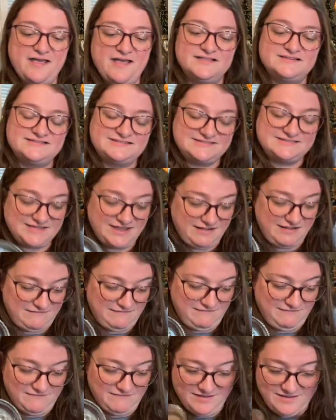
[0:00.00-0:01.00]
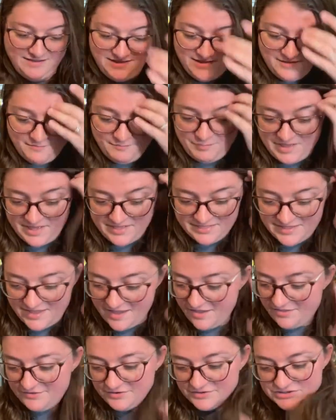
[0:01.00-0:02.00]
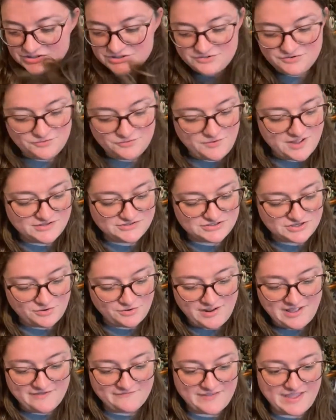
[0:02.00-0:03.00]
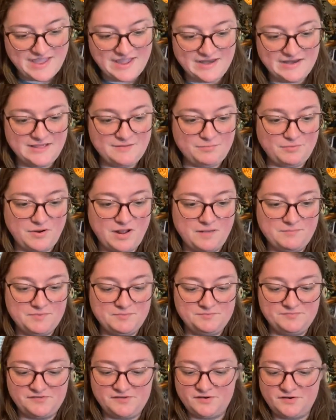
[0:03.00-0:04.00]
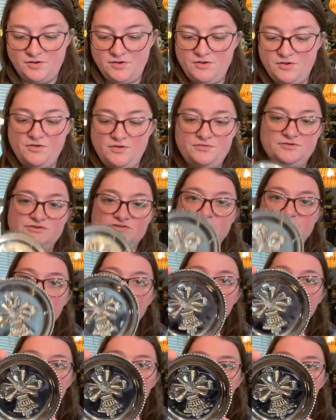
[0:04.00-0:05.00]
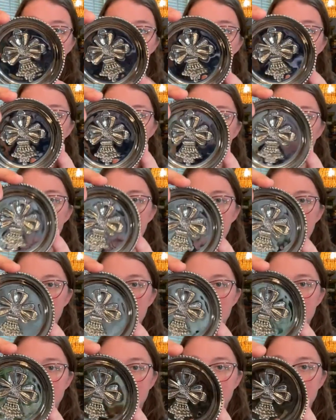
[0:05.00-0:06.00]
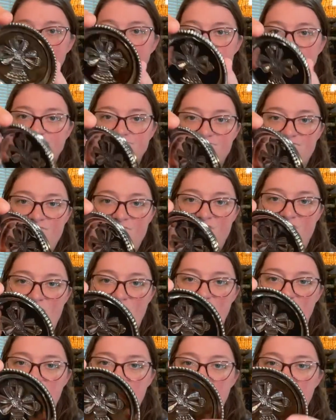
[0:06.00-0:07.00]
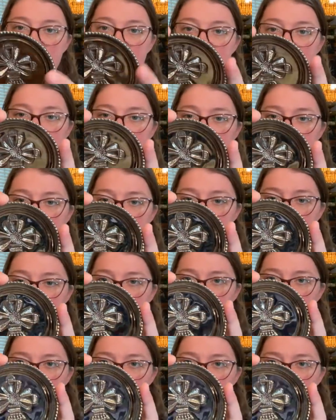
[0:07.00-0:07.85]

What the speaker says: So, but the other 2 don't have any problems at all. There's no chips or anything.